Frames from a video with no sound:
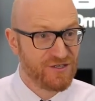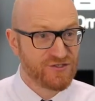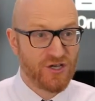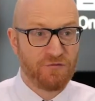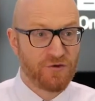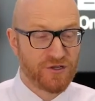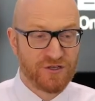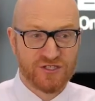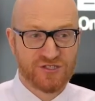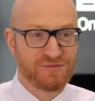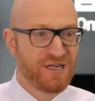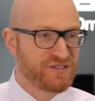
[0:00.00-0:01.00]
So for the
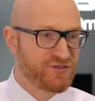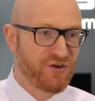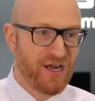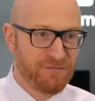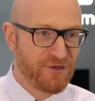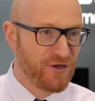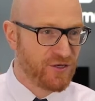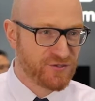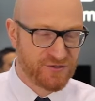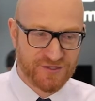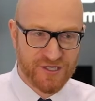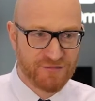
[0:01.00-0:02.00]
customer that's great
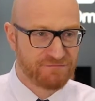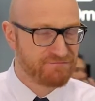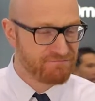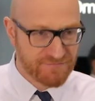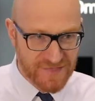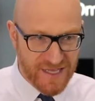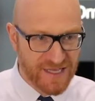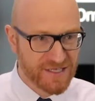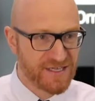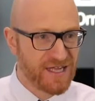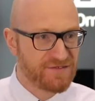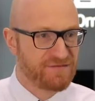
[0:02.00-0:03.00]
because they
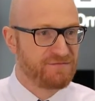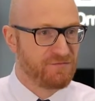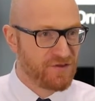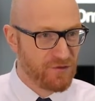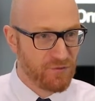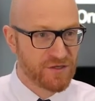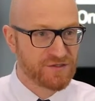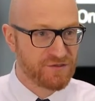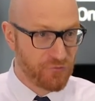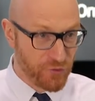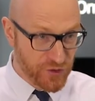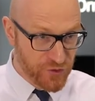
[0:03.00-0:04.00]
can get what they
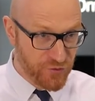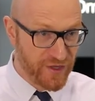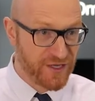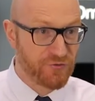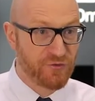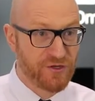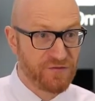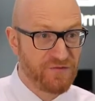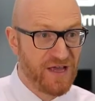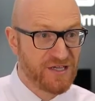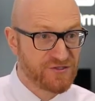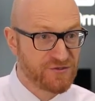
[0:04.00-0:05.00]
want real quick, real
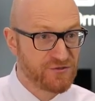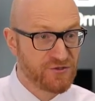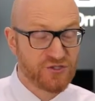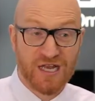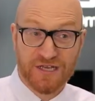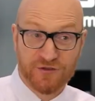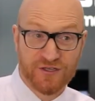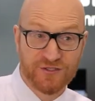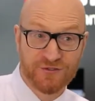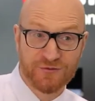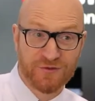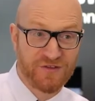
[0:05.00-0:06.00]
fast. Just like you
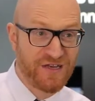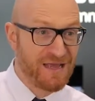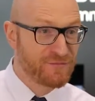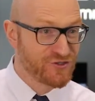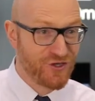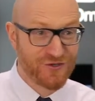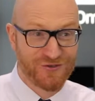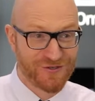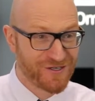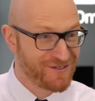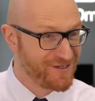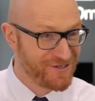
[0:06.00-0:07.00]
can do it with an Amazon
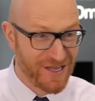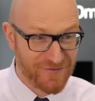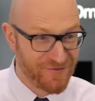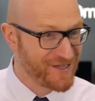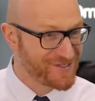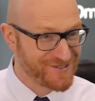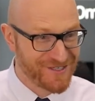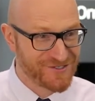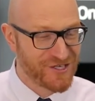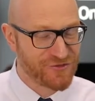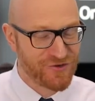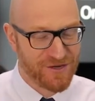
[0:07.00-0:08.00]
or a Netflix,
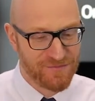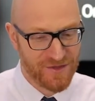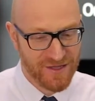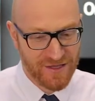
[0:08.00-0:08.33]
etc.